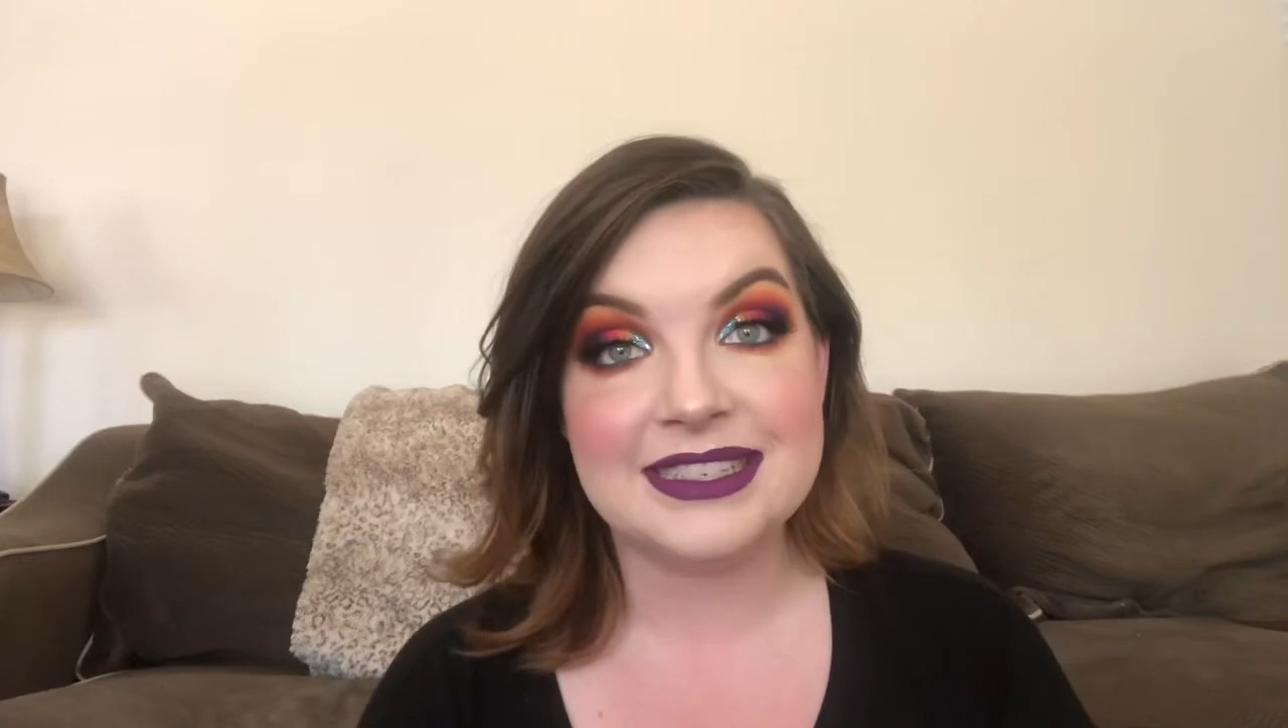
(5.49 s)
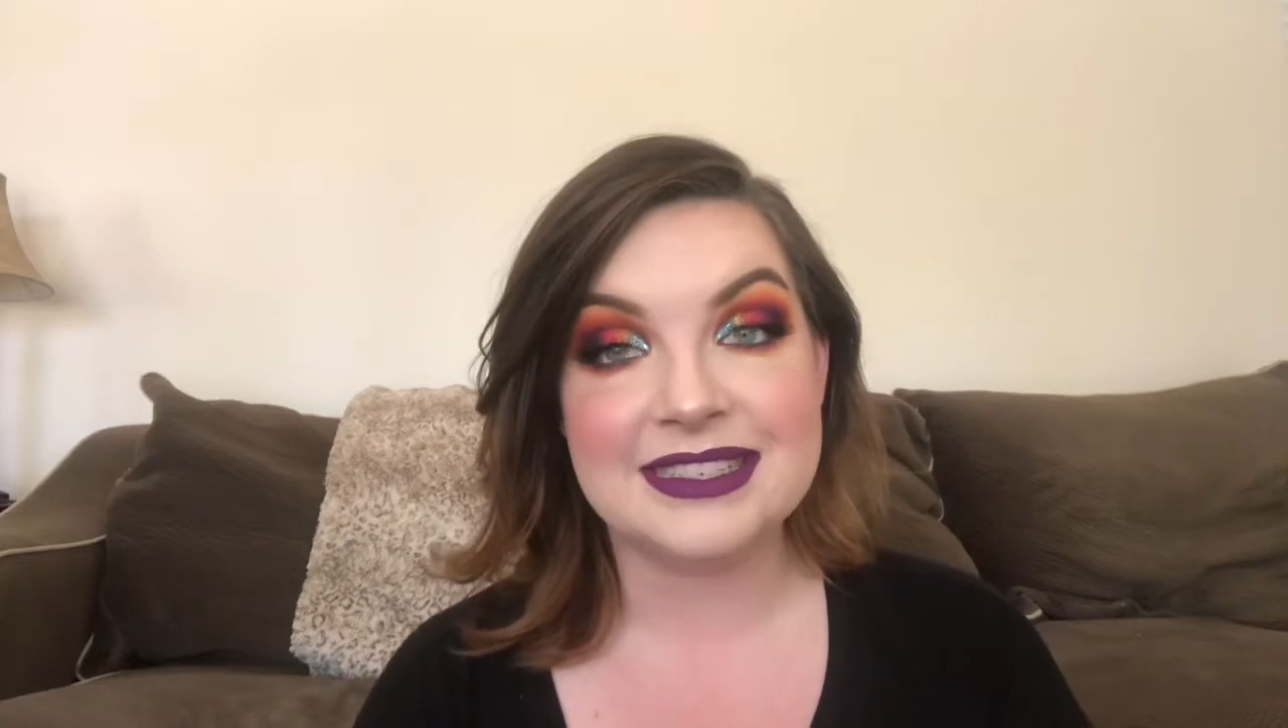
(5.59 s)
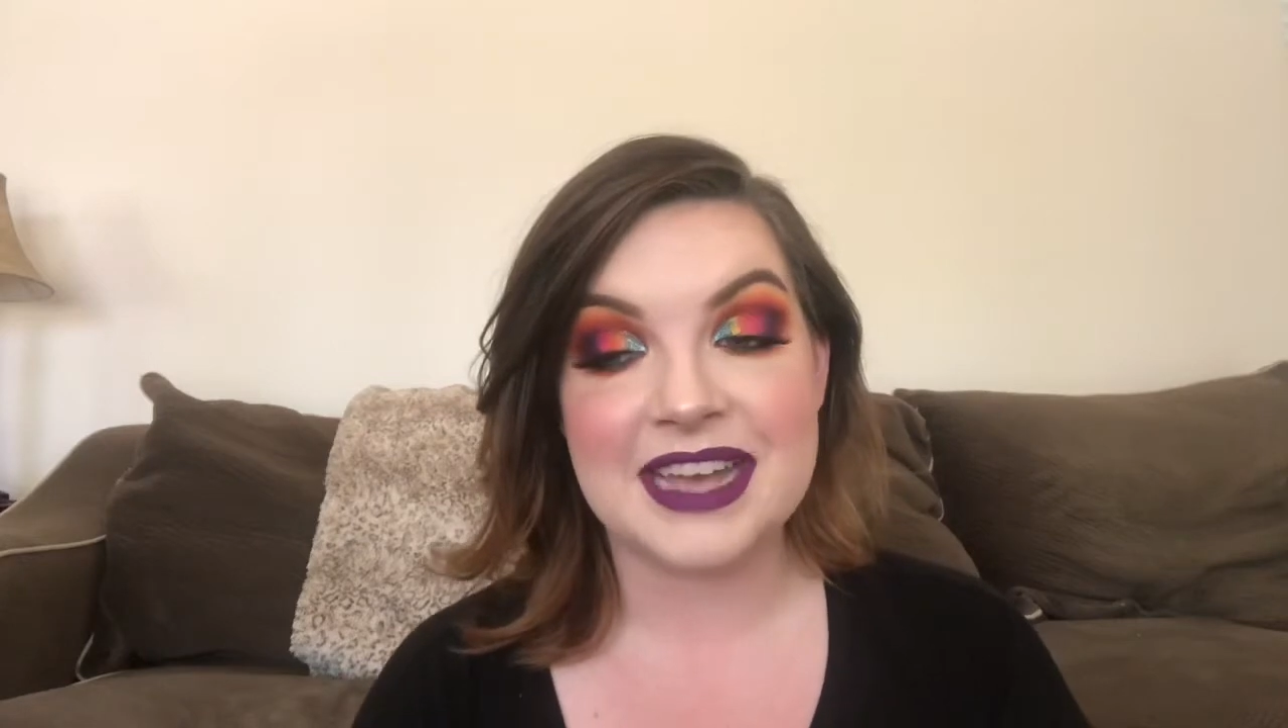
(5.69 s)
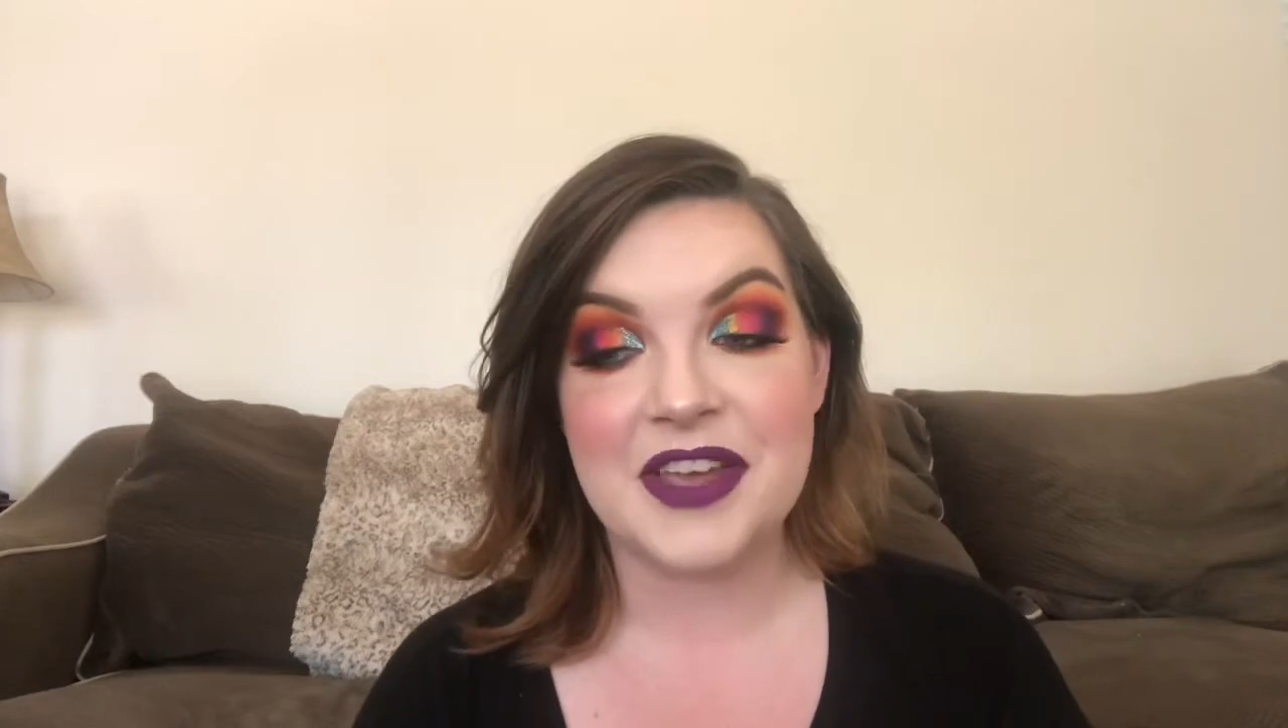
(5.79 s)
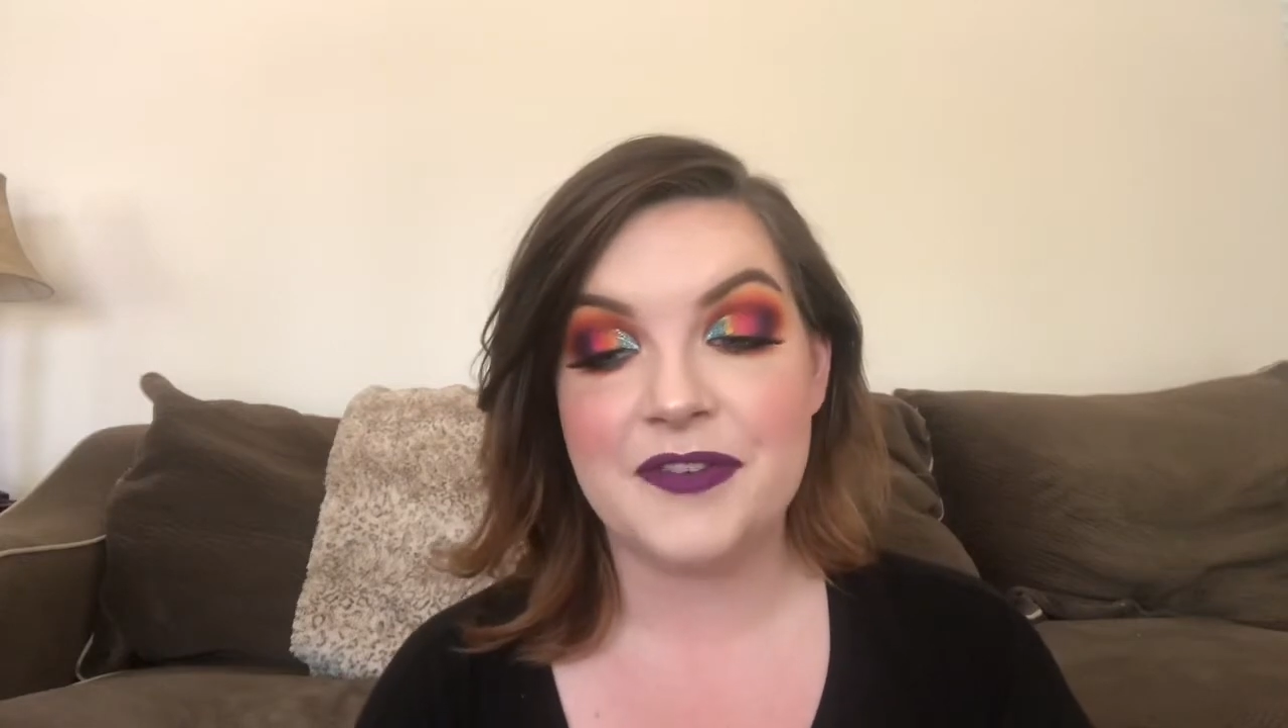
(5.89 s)

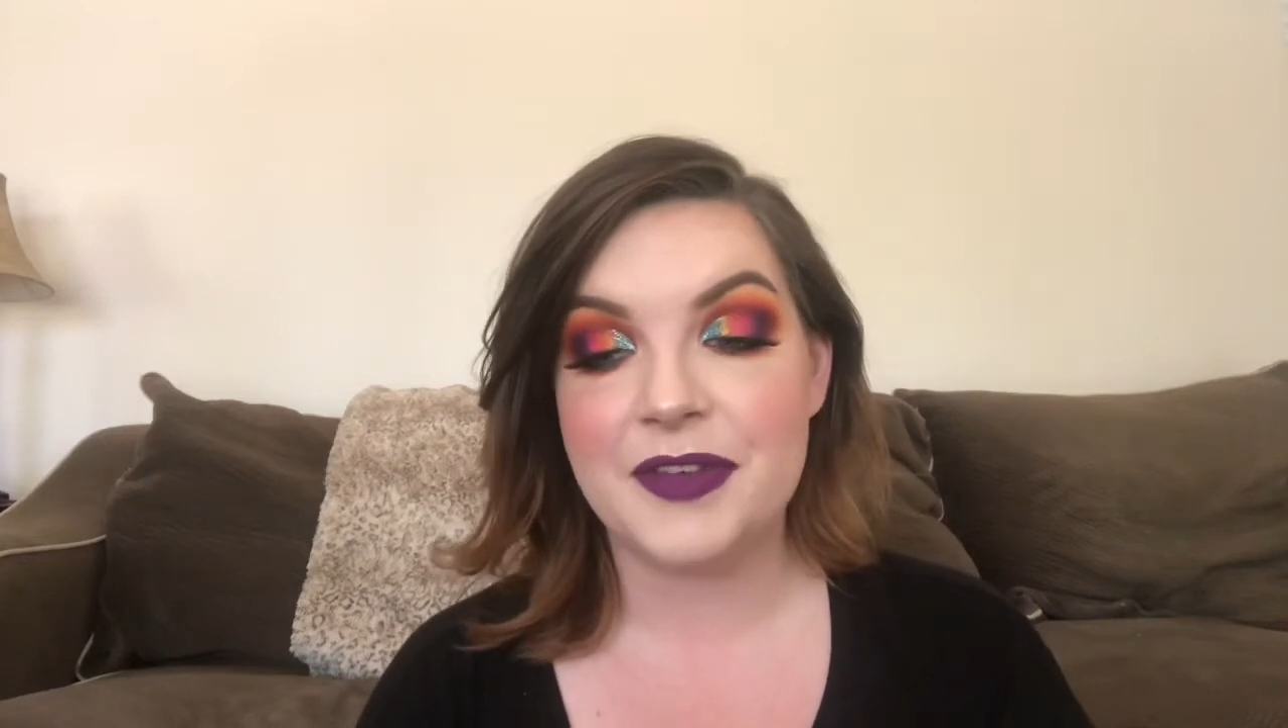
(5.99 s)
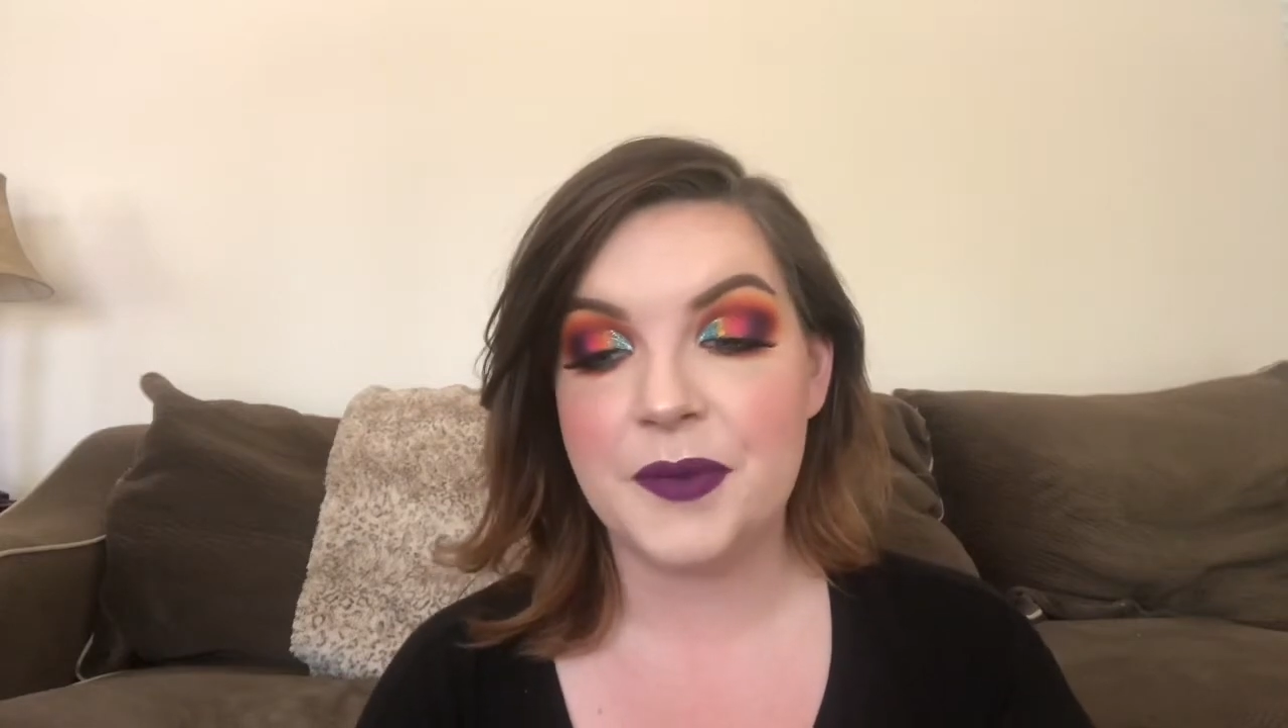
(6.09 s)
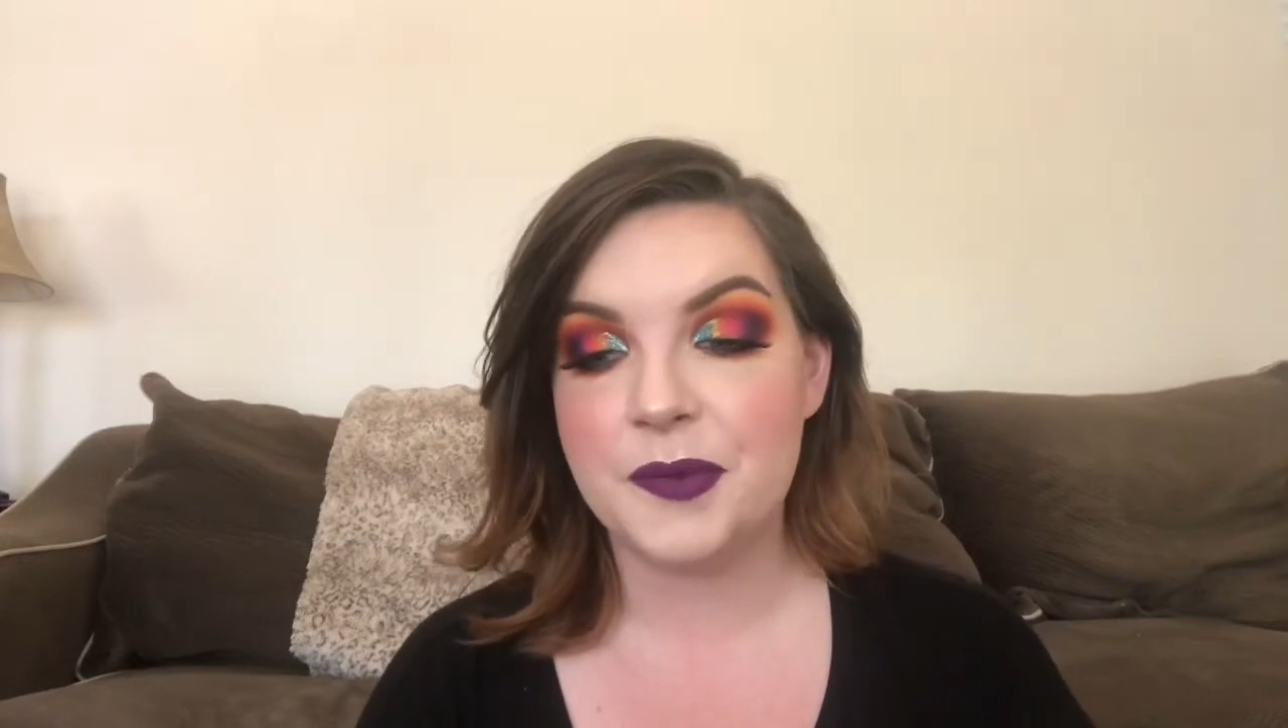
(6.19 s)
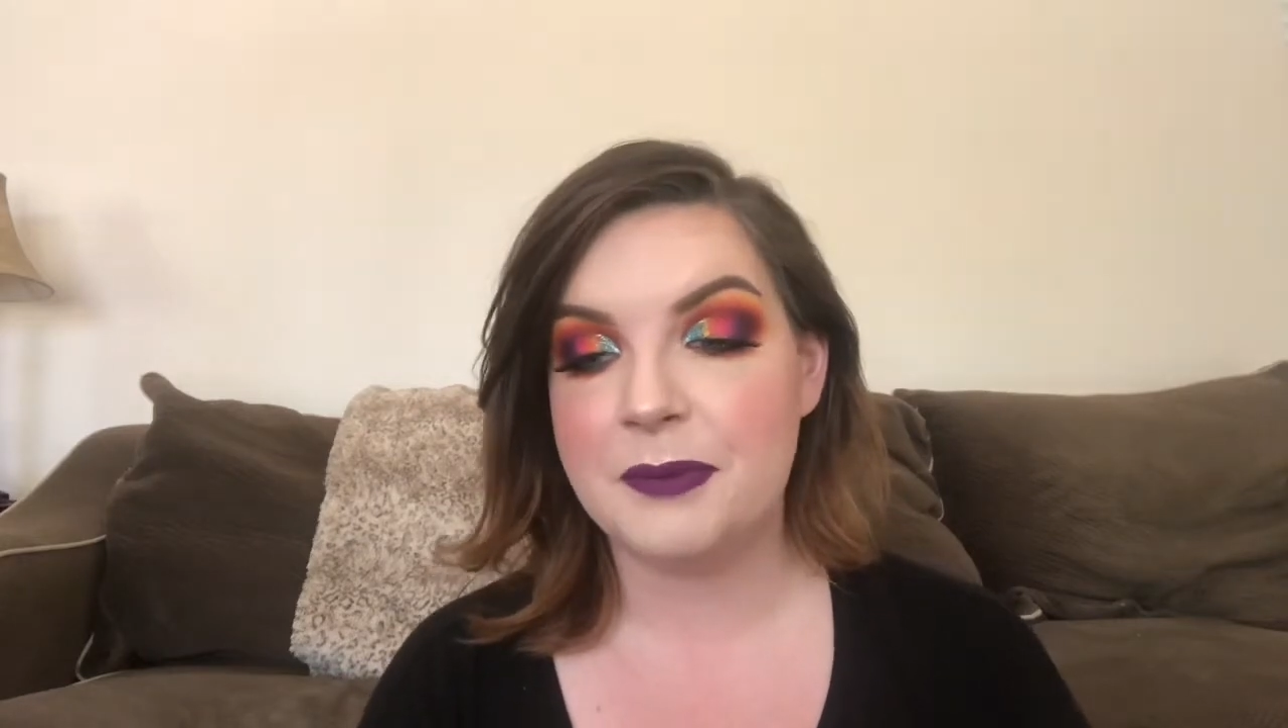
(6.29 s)
since I have filmed,